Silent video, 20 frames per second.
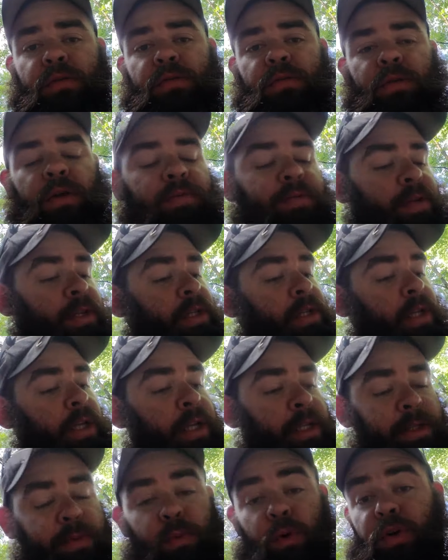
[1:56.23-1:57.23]
I mean,
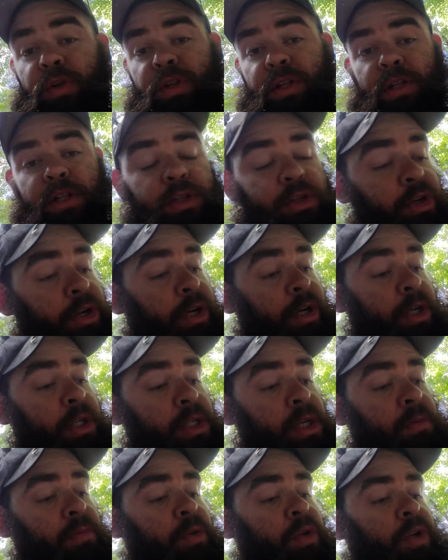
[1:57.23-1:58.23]
it's more than the trigger
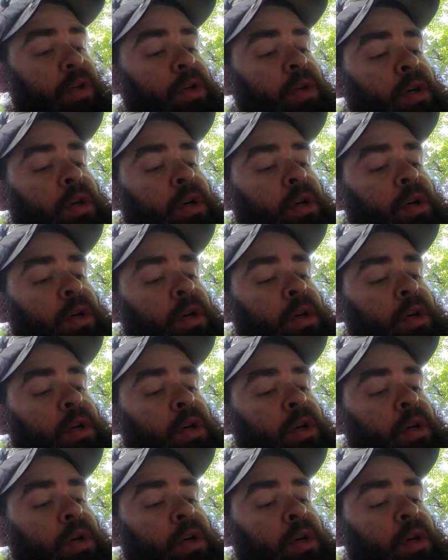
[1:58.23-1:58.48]
assembly.